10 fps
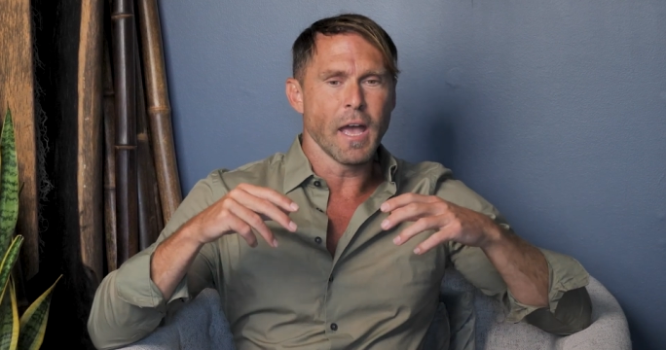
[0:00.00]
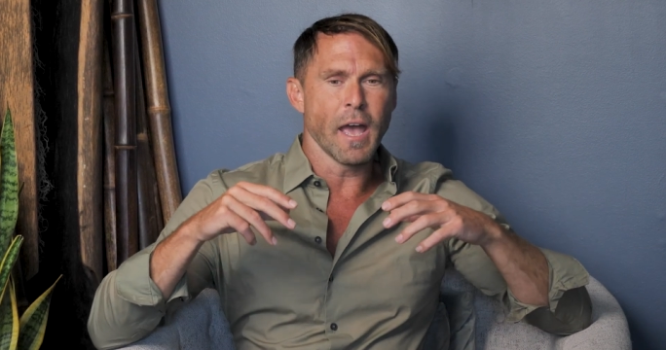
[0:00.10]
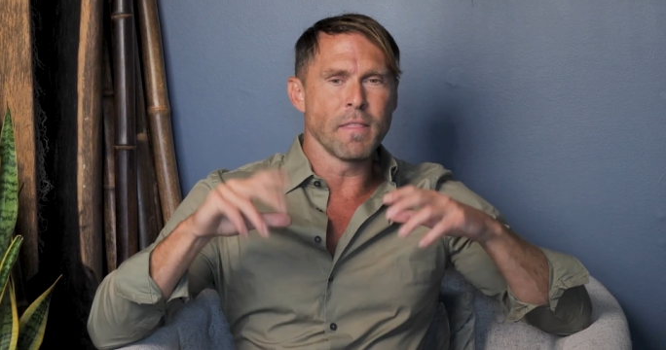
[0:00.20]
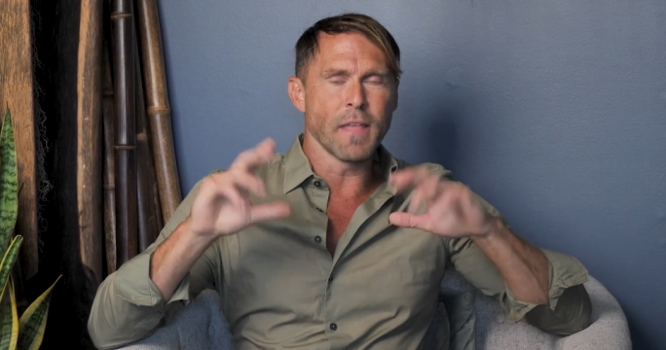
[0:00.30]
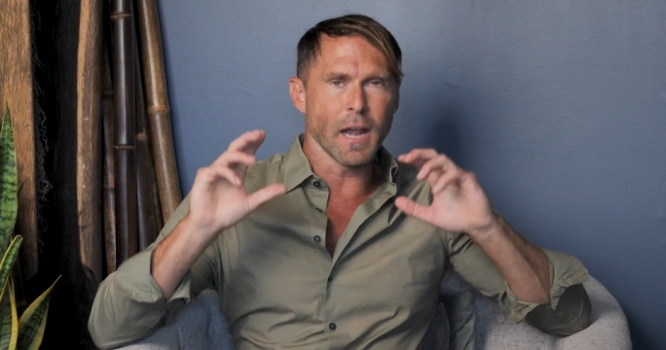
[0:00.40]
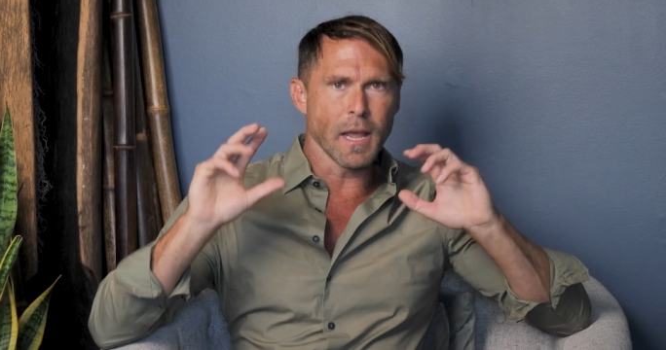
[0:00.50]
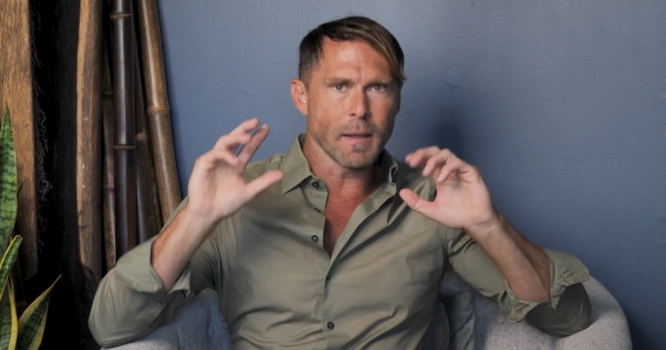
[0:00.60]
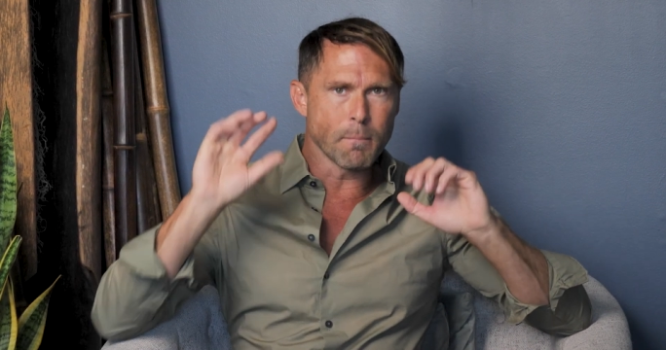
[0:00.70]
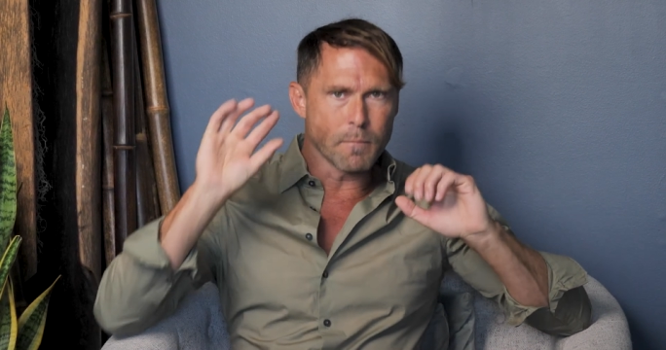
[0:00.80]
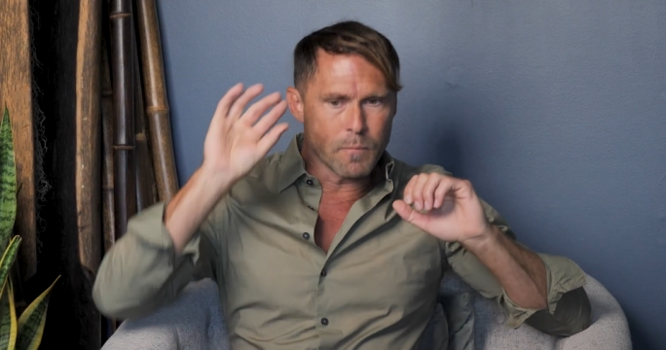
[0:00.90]
and
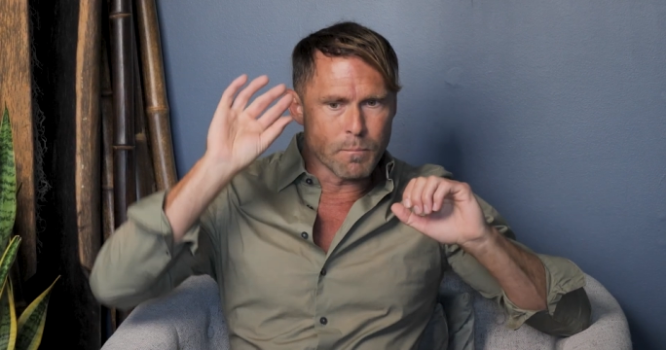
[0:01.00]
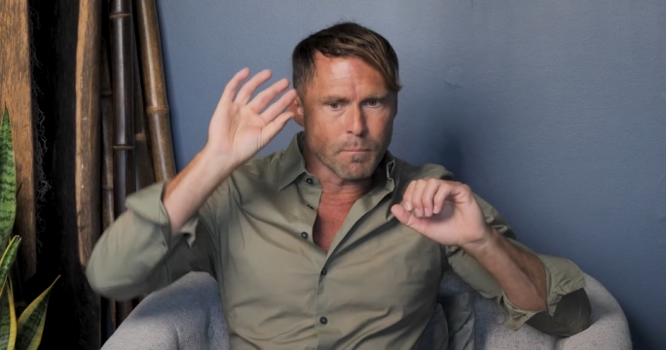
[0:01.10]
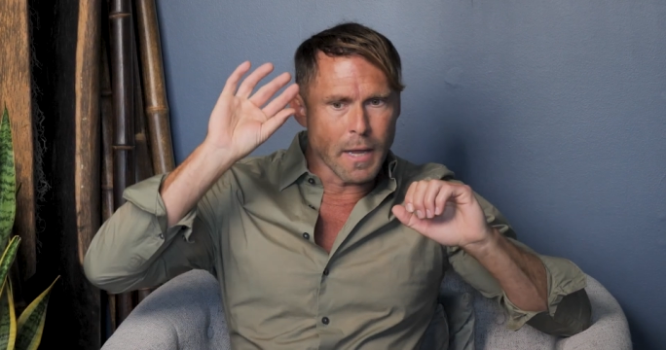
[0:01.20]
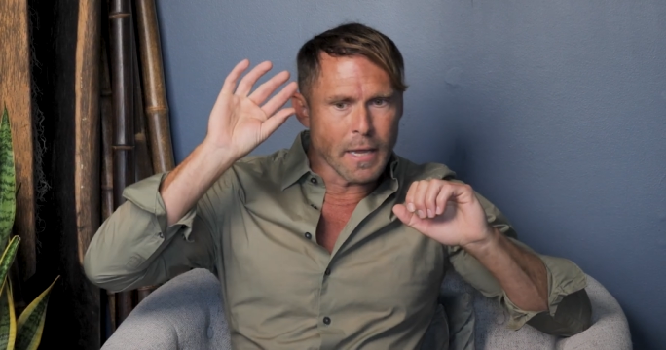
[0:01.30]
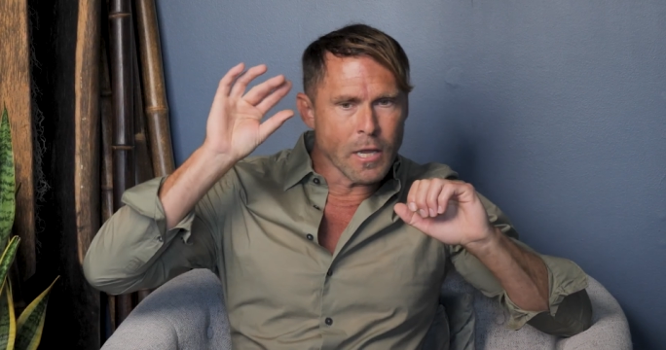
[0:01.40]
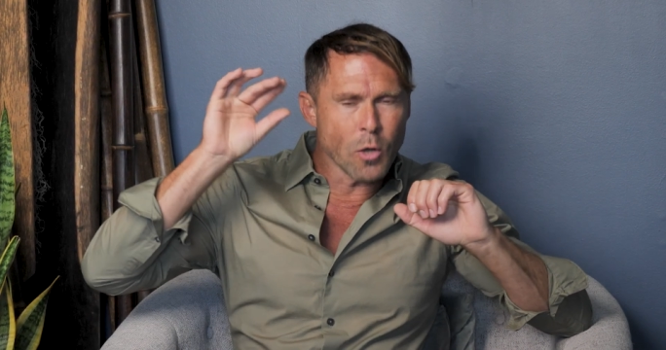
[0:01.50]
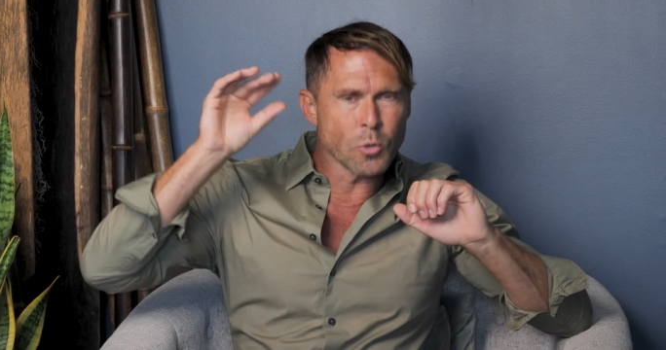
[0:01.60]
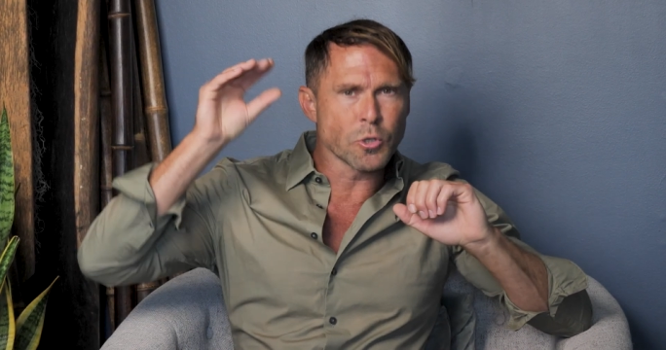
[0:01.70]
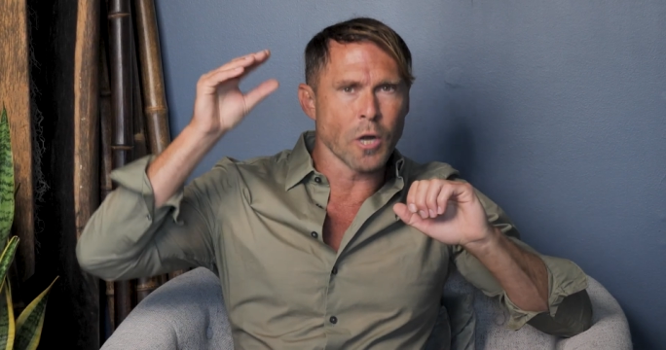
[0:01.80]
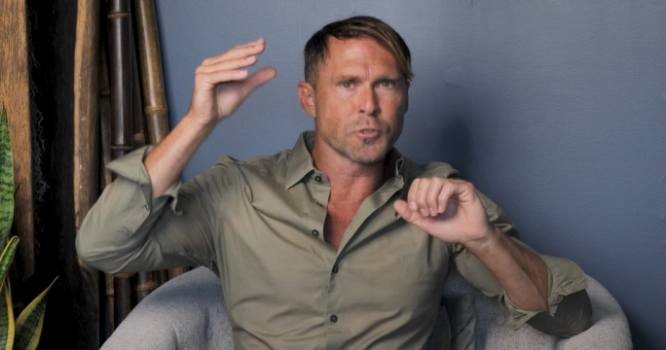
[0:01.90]
then my ego
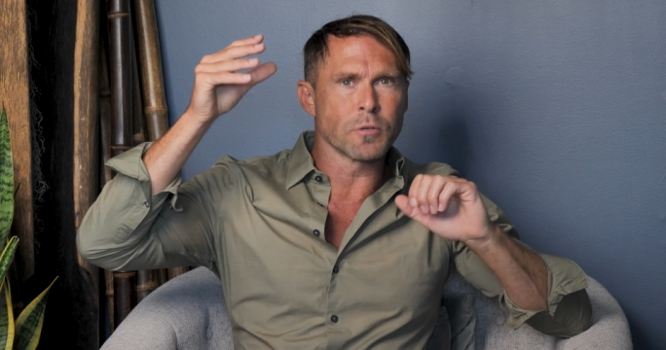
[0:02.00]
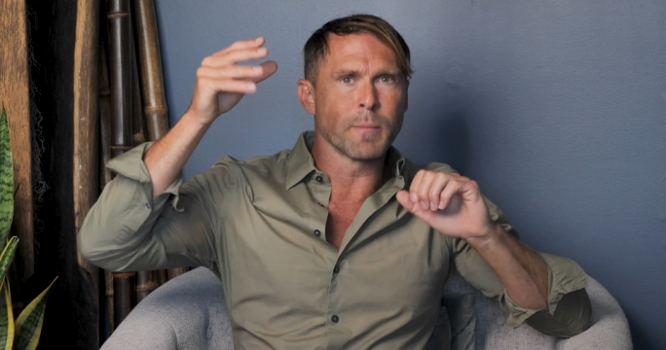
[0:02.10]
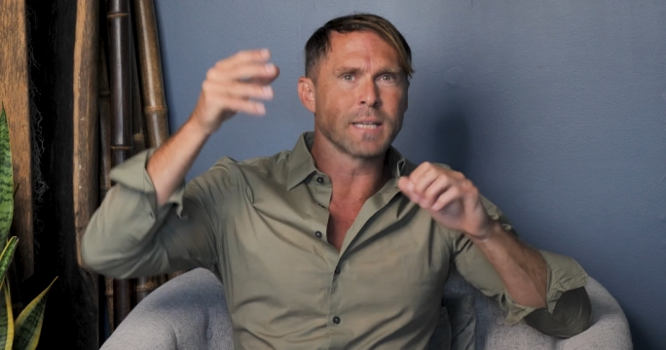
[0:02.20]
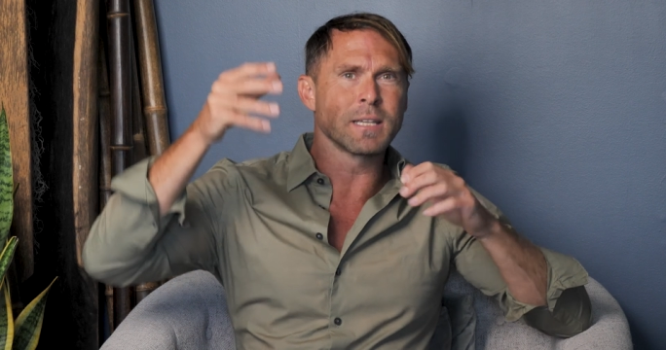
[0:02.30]
structure makes